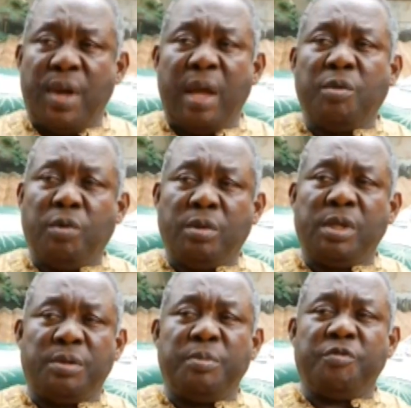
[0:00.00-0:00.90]
I cooked
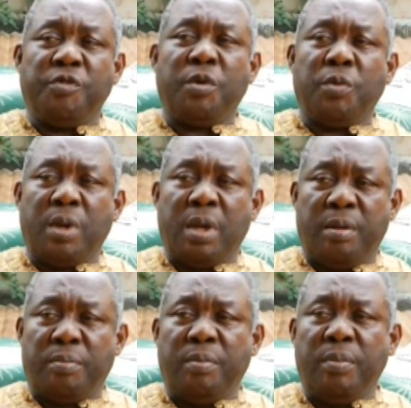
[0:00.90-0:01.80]
it before you
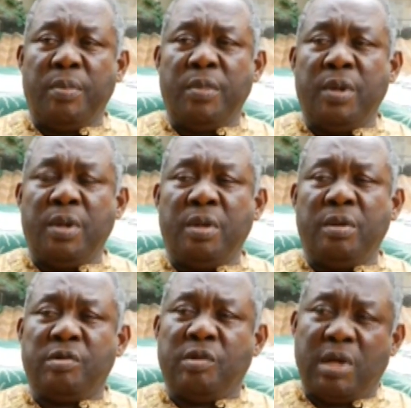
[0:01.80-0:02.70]
came.
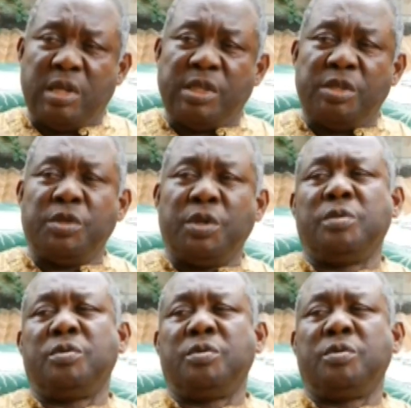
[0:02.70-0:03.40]
So let's enjoy it